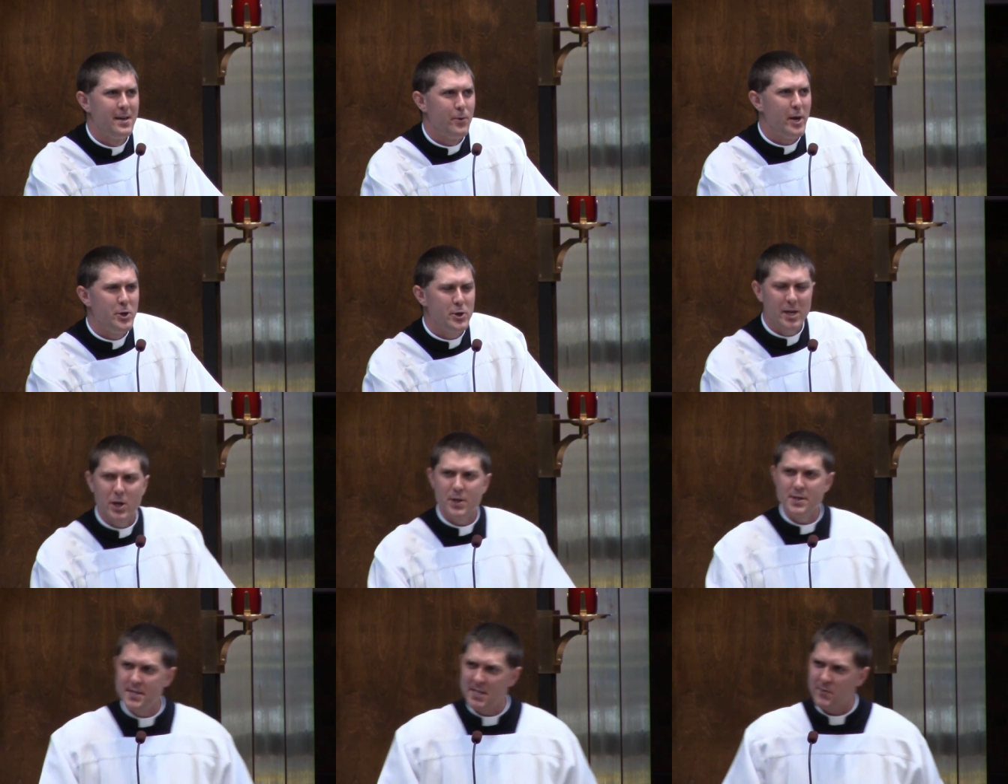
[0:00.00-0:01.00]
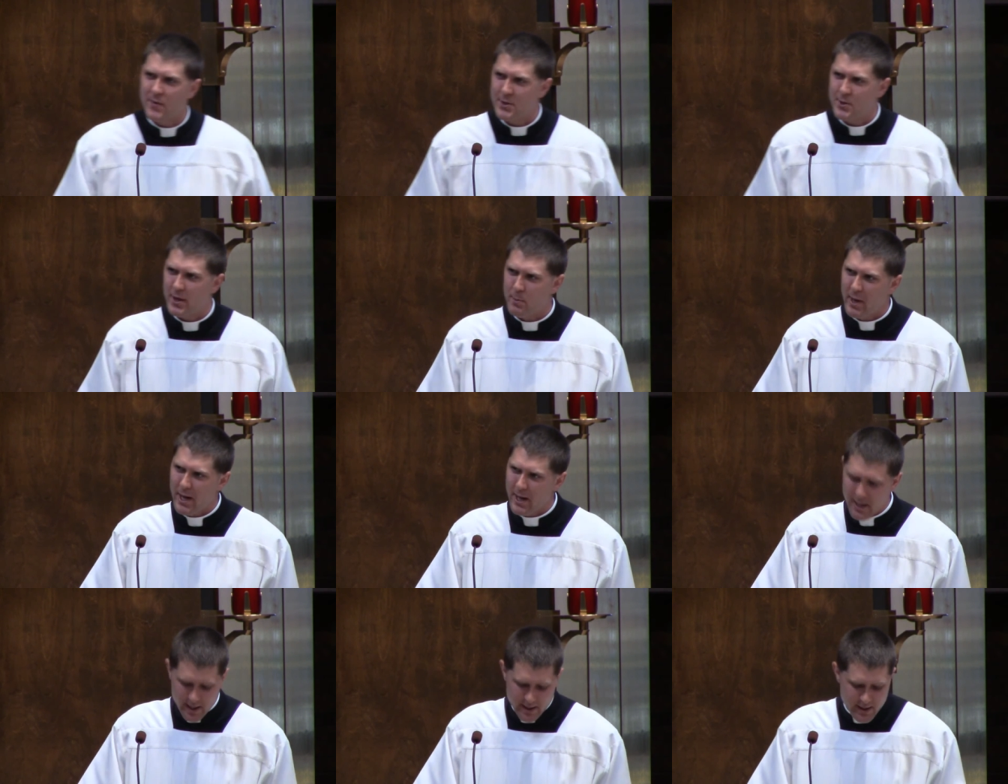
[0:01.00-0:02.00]
Right? You can go to Six Flags in
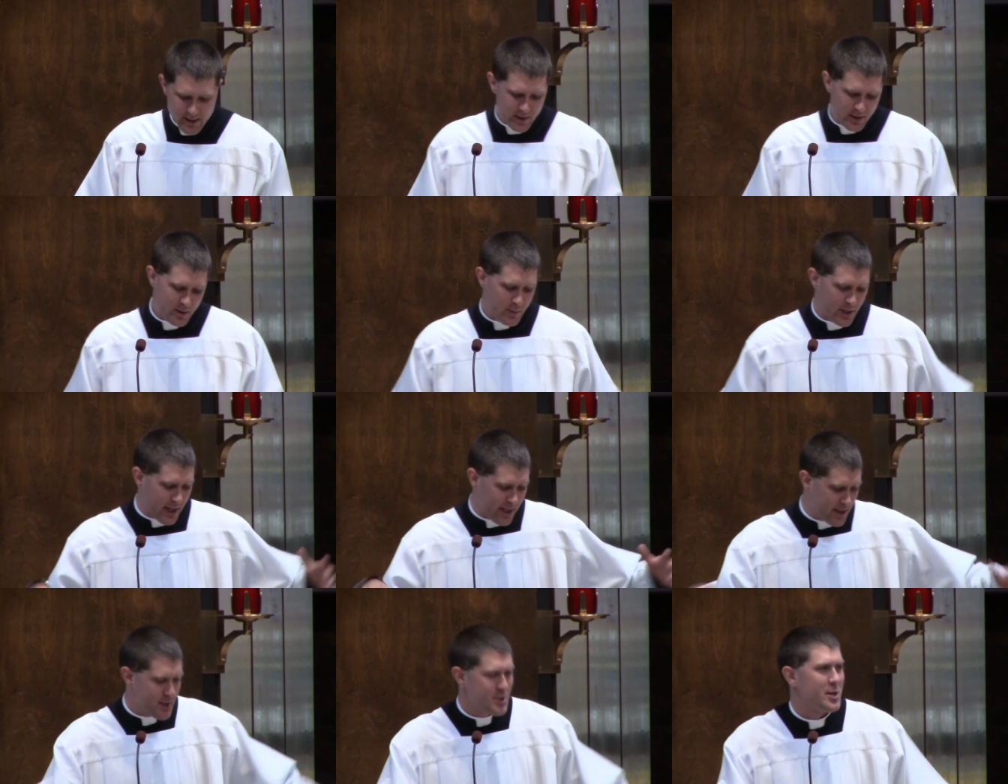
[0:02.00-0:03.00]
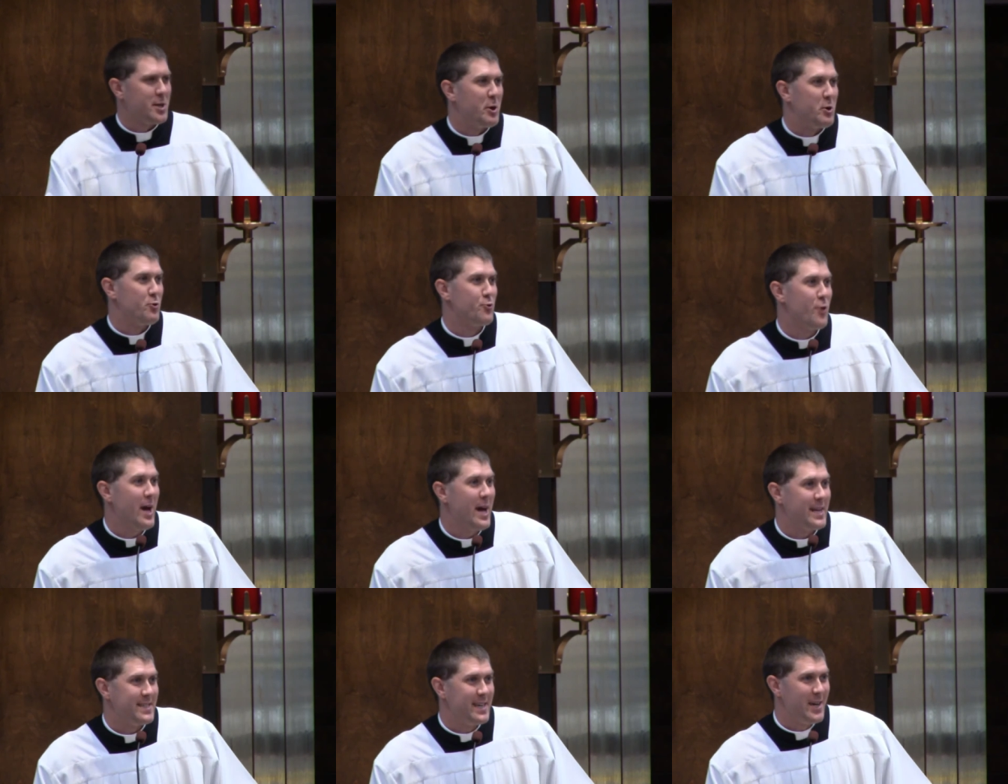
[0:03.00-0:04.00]
America and you can be like, this is going to be
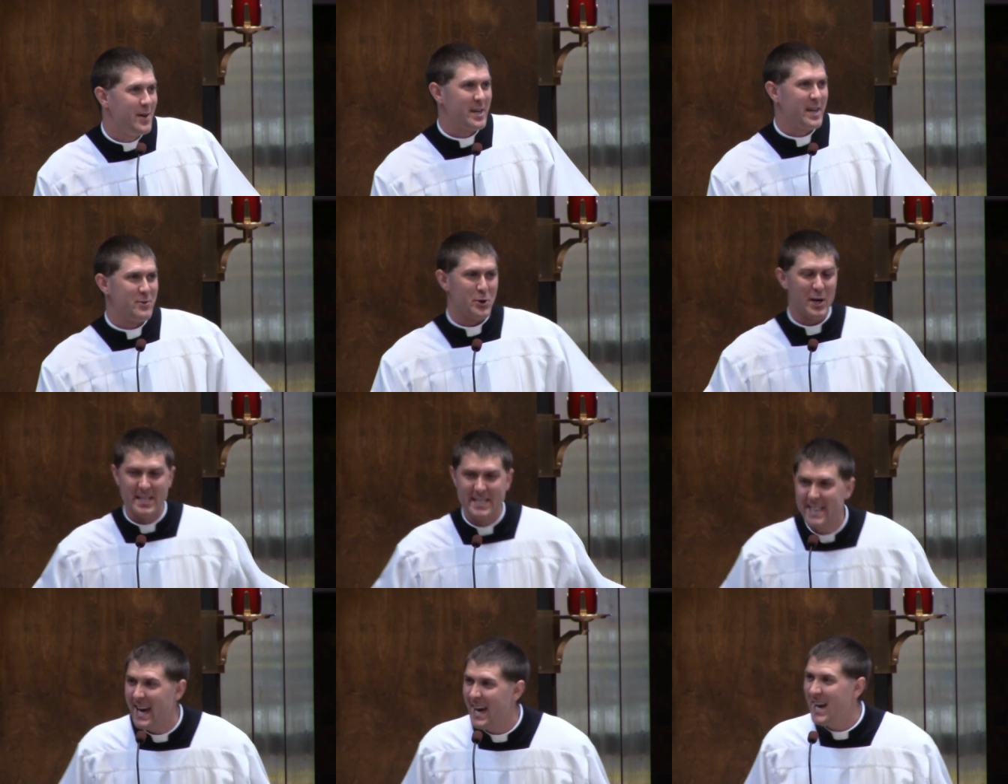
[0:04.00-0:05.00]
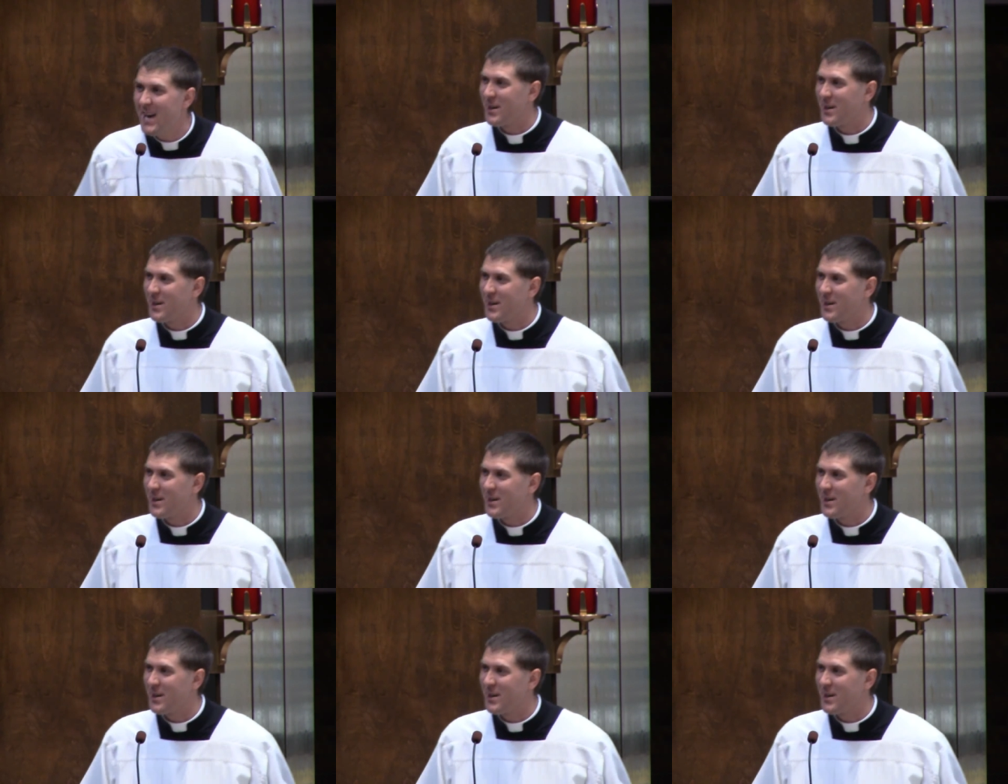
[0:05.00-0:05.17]
great. We're going to have a great day.